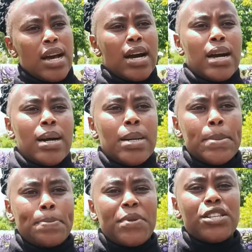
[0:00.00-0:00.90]

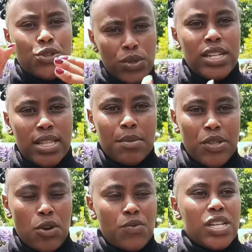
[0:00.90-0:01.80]
the student
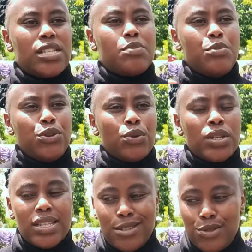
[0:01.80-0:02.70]
themselves. It's
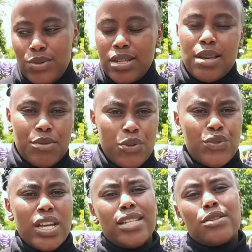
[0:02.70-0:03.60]
beyond the student
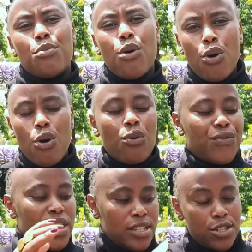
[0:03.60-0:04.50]
themselves. It's more
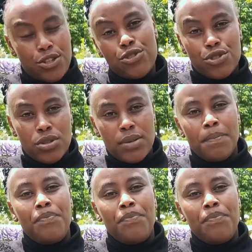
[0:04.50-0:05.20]
of the institution